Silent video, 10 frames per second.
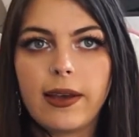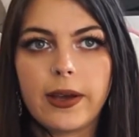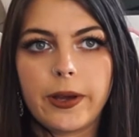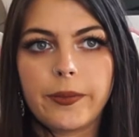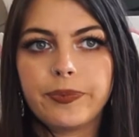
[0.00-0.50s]

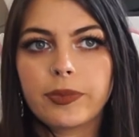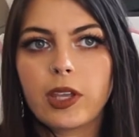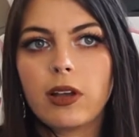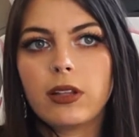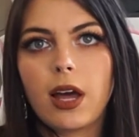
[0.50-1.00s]
um,
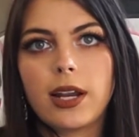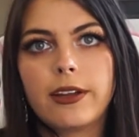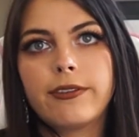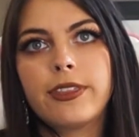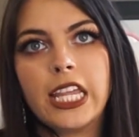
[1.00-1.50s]
a lot
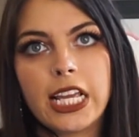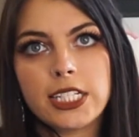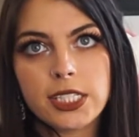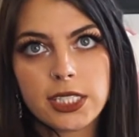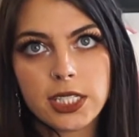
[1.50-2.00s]
of
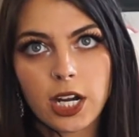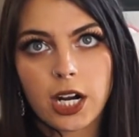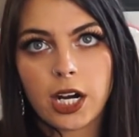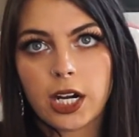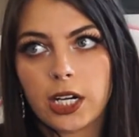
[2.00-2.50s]
things
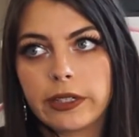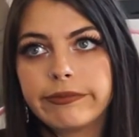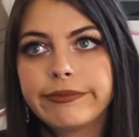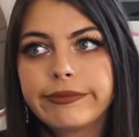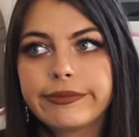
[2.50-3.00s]
are
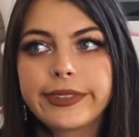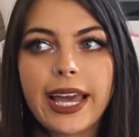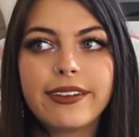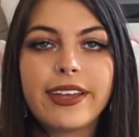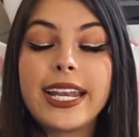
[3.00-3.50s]

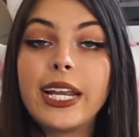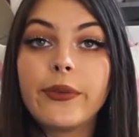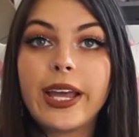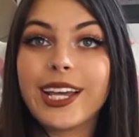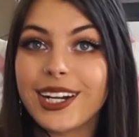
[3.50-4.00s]
kind of hidden
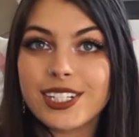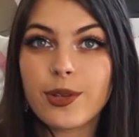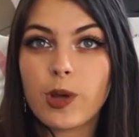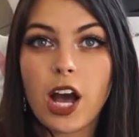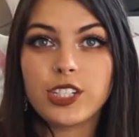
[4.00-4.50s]
away in our
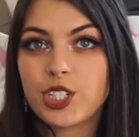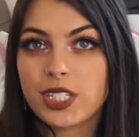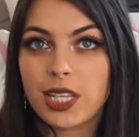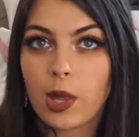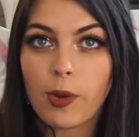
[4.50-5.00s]

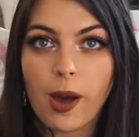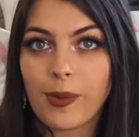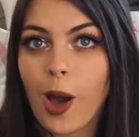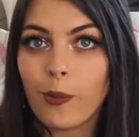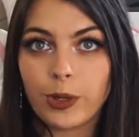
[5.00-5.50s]
subconscious and they pop
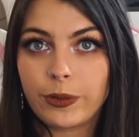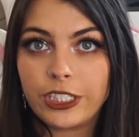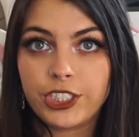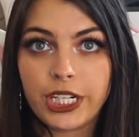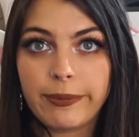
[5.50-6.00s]
up when
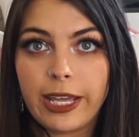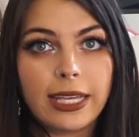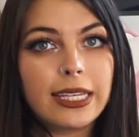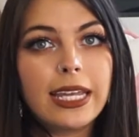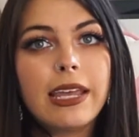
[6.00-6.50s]
we're dreaming.